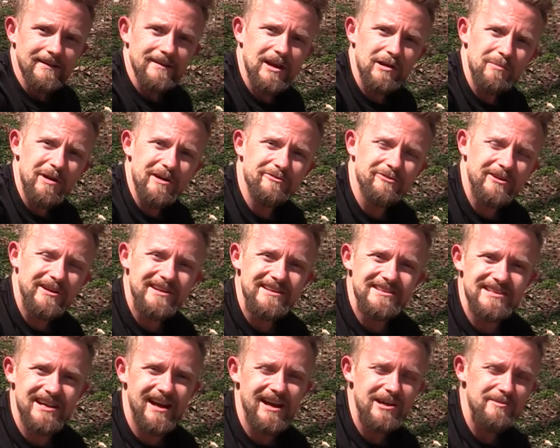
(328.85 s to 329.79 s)
Now my
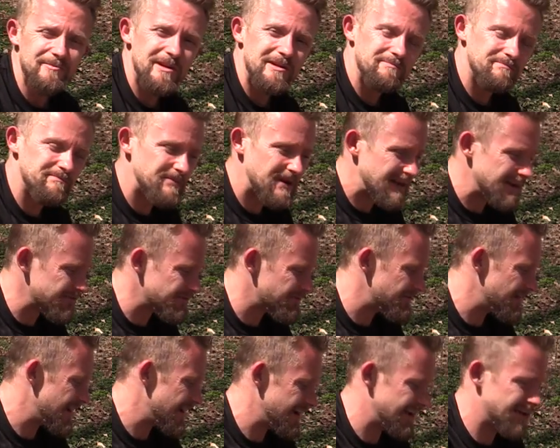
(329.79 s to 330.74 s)
friends, I am a big
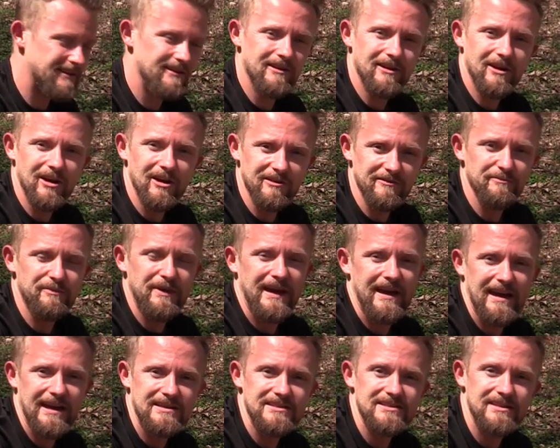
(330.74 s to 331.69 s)
fan of
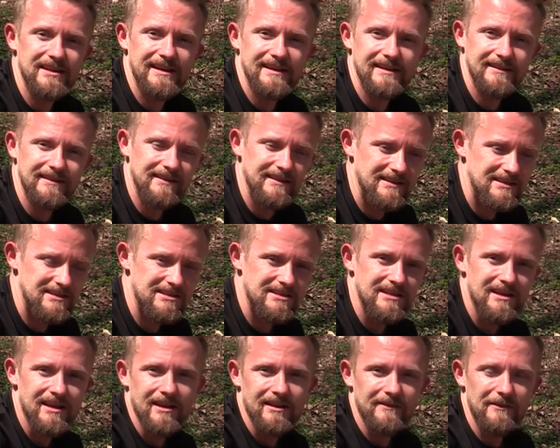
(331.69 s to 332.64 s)
packs like this,
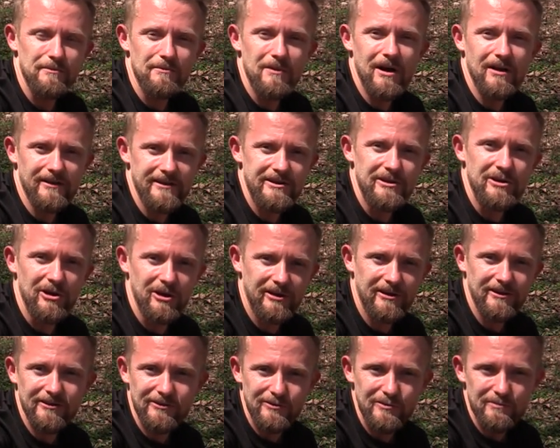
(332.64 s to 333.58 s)
the MOLLE
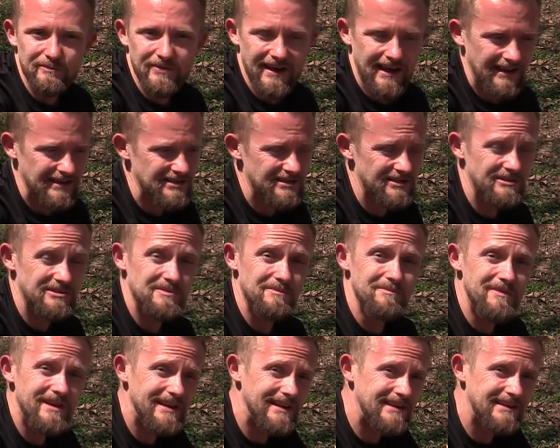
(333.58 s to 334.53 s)
hook and loop packs. There's
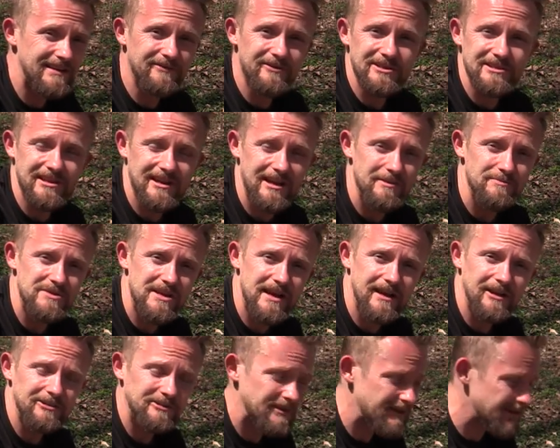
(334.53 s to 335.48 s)
many different types
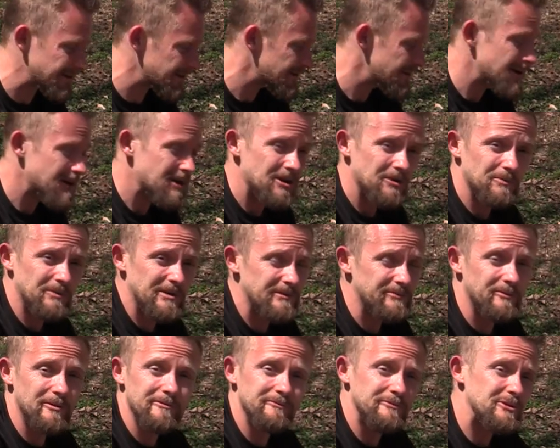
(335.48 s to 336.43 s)
out there.
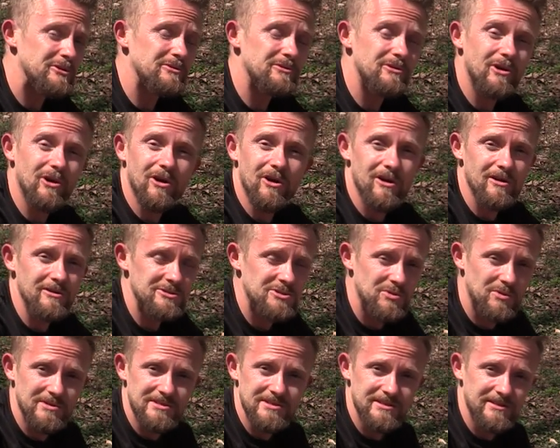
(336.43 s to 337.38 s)
We've reviewed all
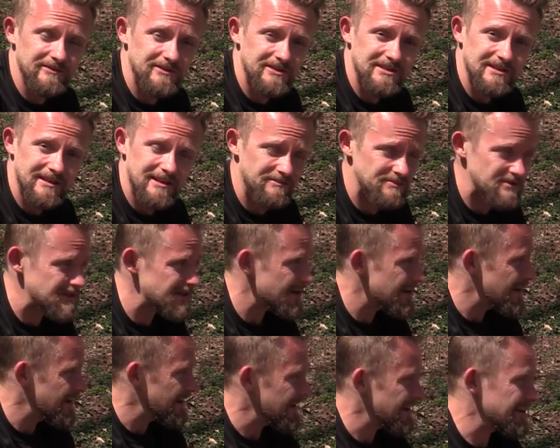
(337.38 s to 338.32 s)
sorts of different types
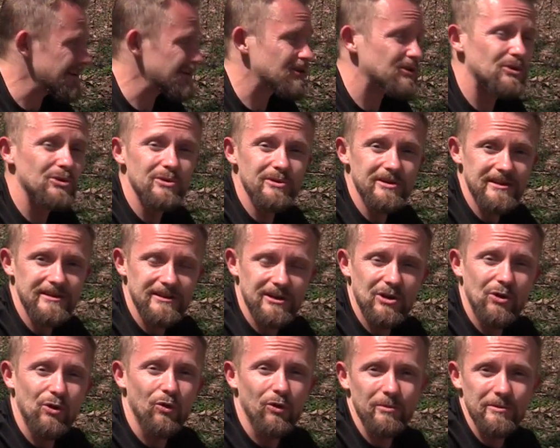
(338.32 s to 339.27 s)
including the
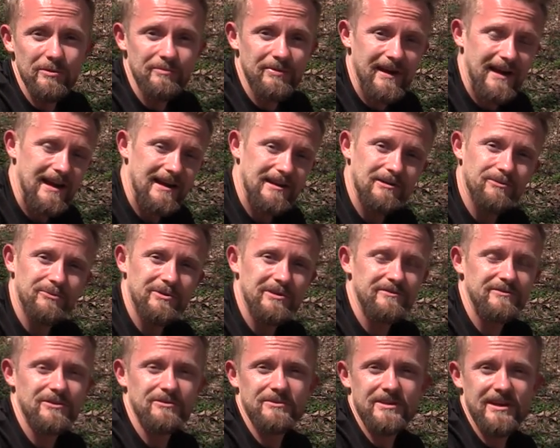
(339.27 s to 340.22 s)
Corpsman pack.
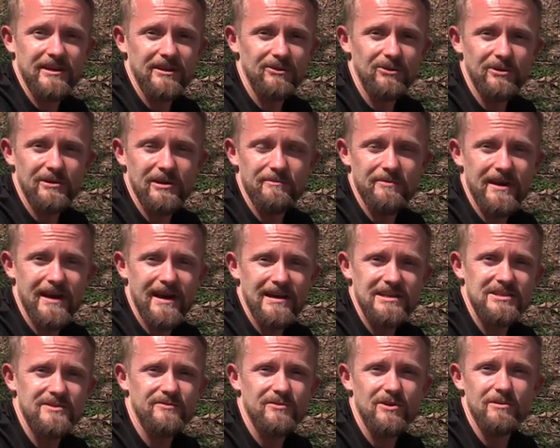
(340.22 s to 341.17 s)
We've taken a look at
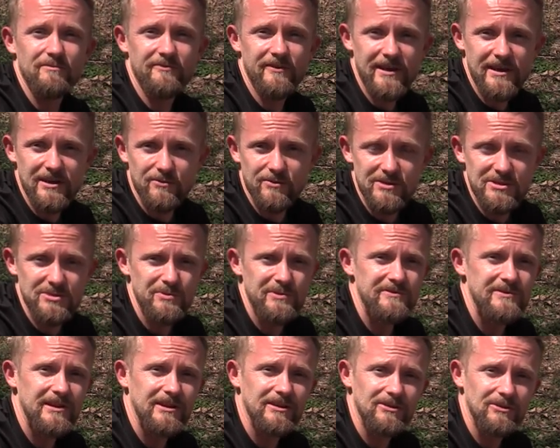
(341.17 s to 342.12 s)
packs from Vanquest,
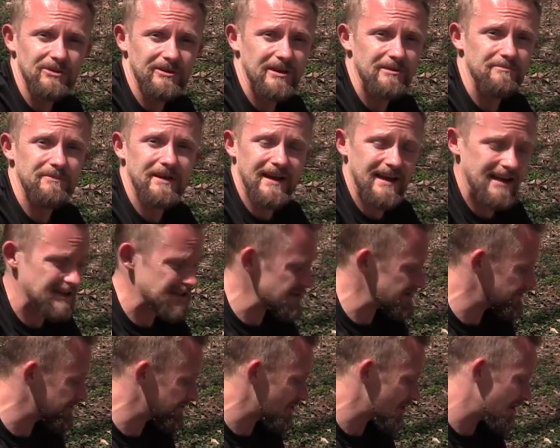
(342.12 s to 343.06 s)
we've taken a look at packs
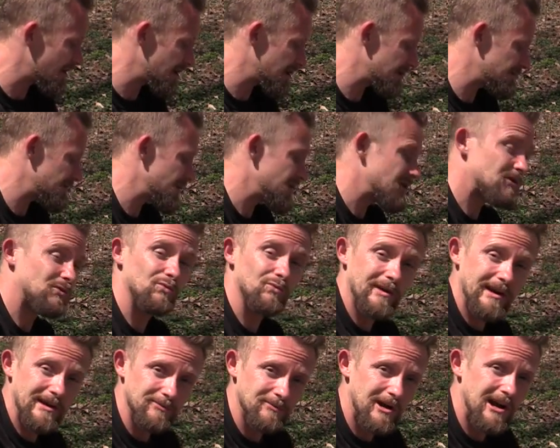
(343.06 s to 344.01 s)
from
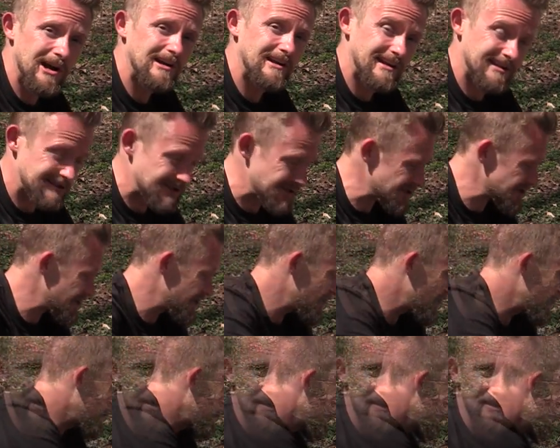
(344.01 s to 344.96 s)
Red Rock, and
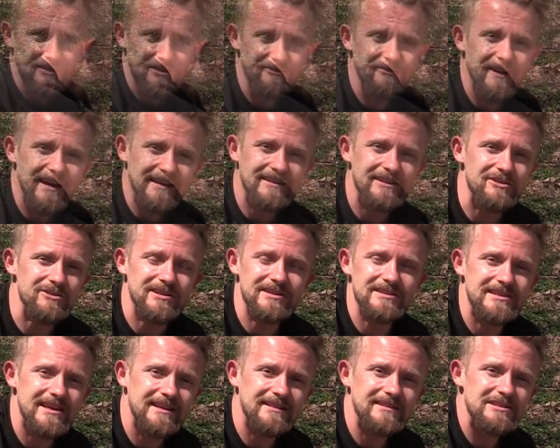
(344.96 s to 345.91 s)
so on. The fact that you could
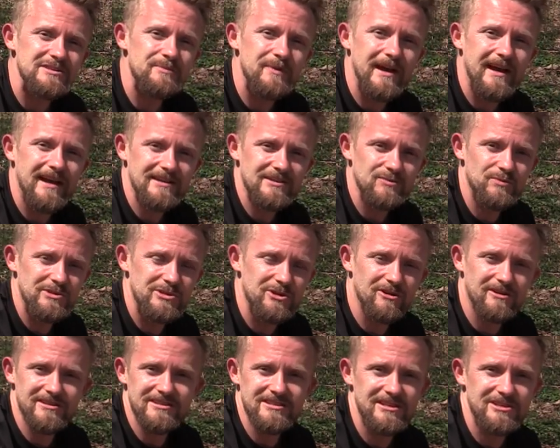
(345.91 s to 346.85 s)
take these packs, which
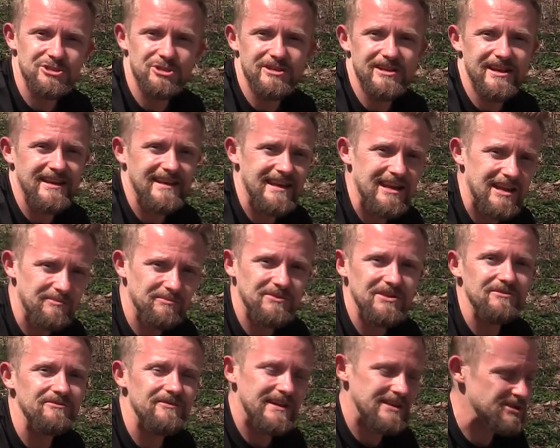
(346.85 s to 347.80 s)
are essentially an
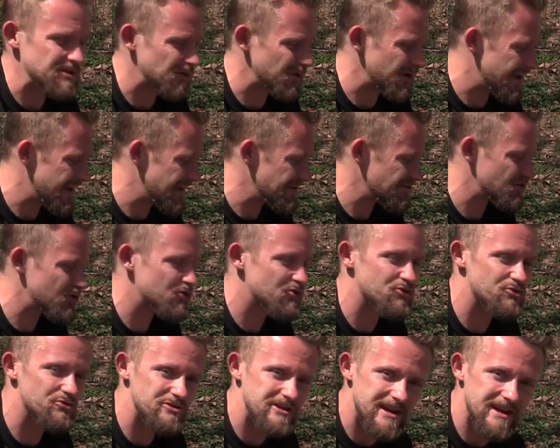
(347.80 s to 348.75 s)
empty vessel, and
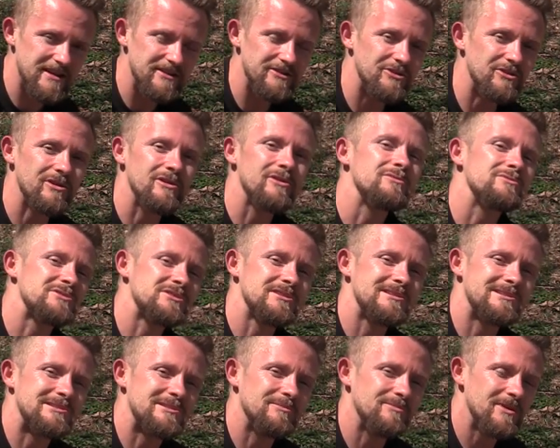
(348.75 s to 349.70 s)
create your own
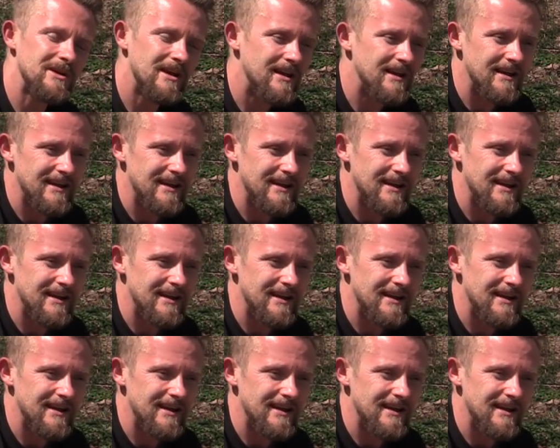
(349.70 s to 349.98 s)
system